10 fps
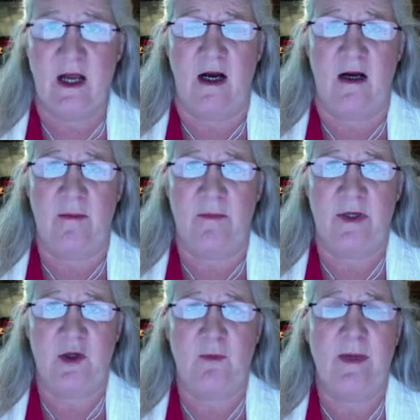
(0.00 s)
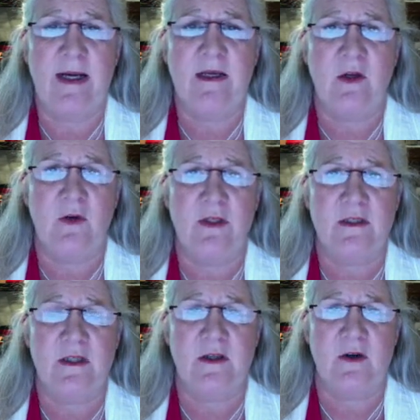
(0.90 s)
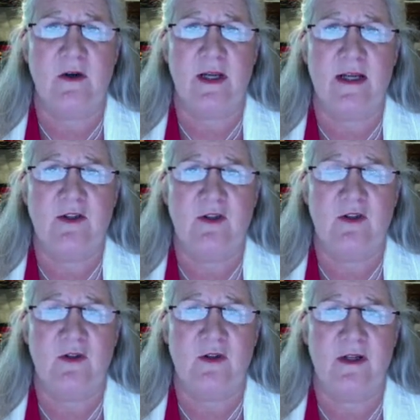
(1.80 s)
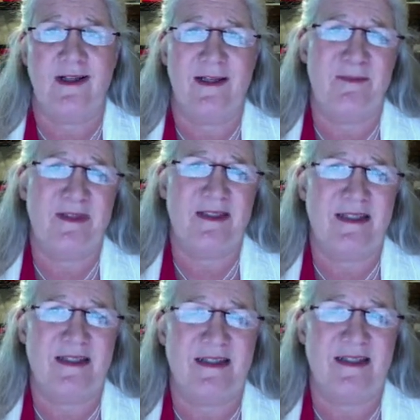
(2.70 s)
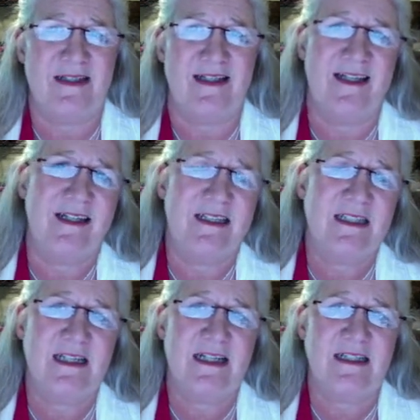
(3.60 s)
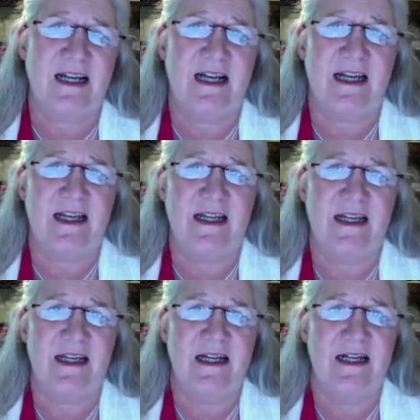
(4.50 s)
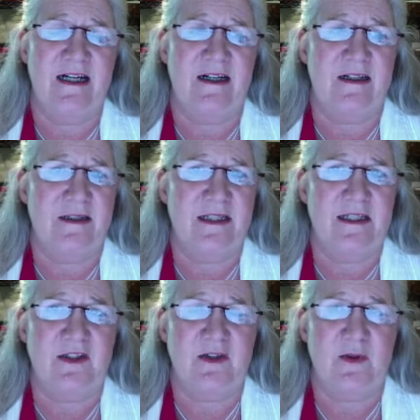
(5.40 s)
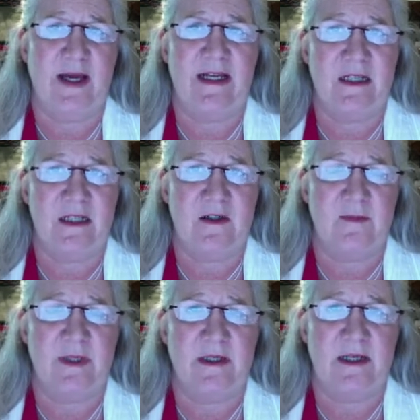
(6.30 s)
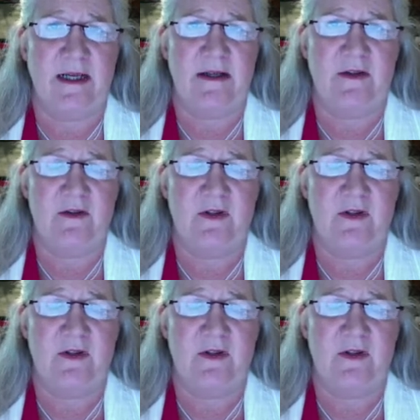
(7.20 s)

but you might notice that there are occasional clips and clicks as I need to edit a little bit and,